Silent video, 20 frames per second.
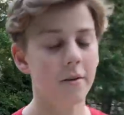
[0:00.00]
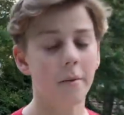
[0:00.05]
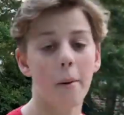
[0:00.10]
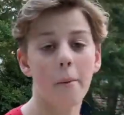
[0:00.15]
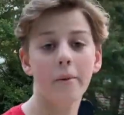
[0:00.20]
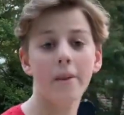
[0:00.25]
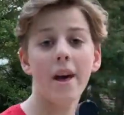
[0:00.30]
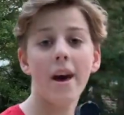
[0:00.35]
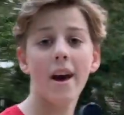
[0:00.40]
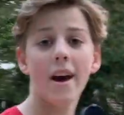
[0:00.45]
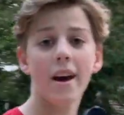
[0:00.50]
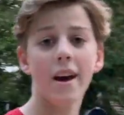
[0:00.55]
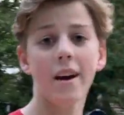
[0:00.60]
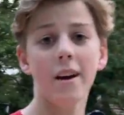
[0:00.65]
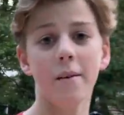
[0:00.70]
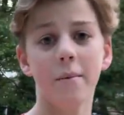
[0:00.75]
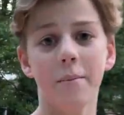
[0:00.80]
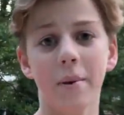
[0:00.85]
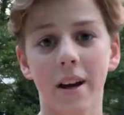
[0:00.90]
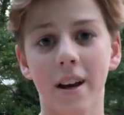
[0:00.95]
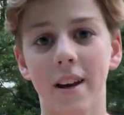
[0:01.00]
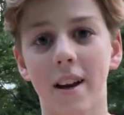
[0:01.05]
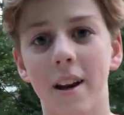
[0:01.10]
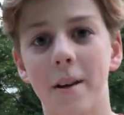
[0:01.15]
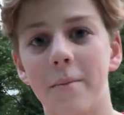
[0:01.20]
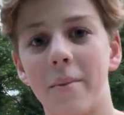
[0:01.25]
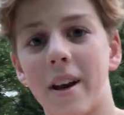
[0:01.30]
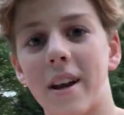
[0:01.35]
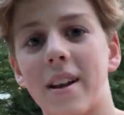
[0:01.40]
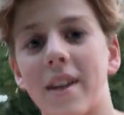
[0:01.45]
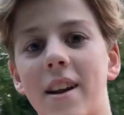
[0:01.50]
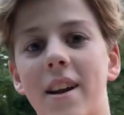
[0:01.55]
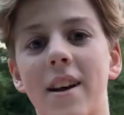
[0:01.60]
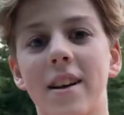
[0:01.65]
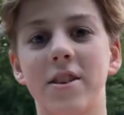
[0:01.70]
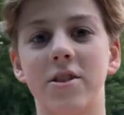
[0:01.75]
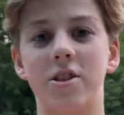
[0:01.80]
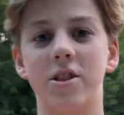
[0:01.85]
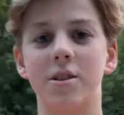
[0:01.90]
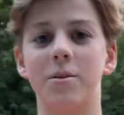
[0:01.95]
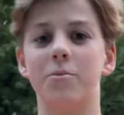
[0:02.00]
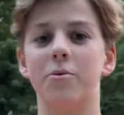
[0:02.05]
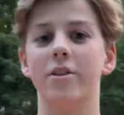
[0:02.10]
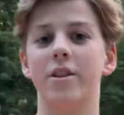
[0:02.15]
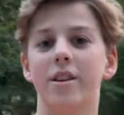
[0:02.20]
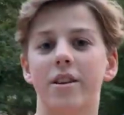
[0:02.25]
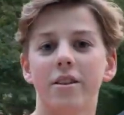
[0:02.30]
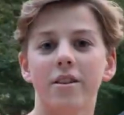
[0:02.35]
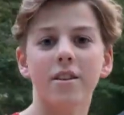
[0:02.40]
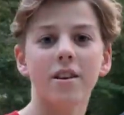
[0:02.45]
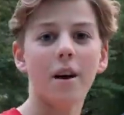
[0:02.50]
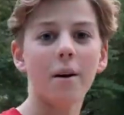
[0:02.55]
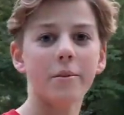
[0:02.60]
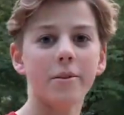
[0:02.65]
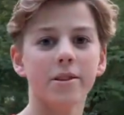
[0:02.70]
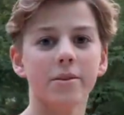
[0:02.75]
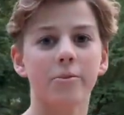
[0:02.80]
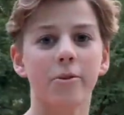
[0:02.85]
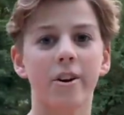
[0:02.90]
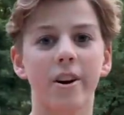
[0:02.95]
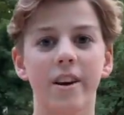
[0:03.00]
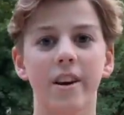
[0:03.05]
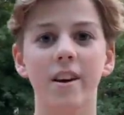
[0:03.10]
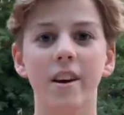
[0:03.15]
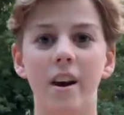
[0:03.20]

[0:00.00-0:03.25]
remember that uh, bacon, bacon and egg cheese burrito you got me this morning?